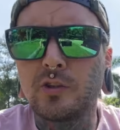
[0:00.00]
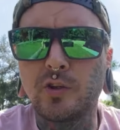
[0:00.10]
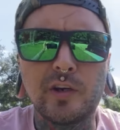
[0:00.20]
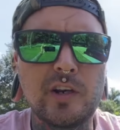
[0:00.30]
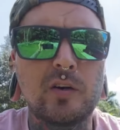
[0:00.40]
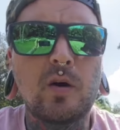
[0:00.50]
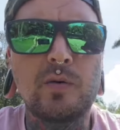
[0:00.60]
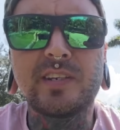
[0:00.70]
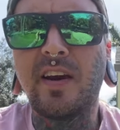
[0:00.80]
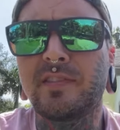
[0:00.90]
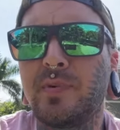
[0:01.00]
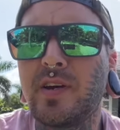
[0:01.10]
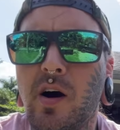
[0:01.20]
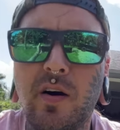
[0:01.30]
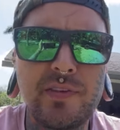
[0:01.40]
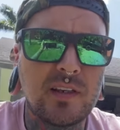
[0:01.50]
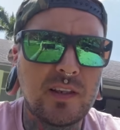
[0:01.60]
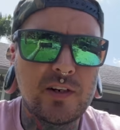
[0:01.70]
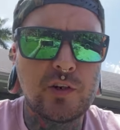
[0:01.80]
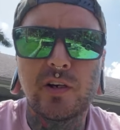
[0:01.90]
So you don't always have to be on the
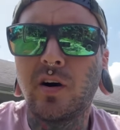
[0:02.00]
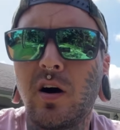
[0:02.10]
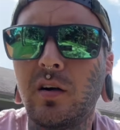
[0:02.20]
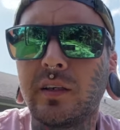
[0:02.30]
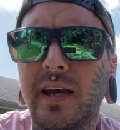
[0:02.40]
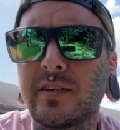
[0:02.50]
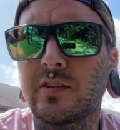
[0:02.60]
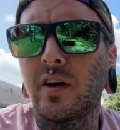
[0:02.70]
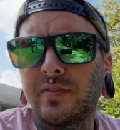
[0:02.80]
electric and hauling ass on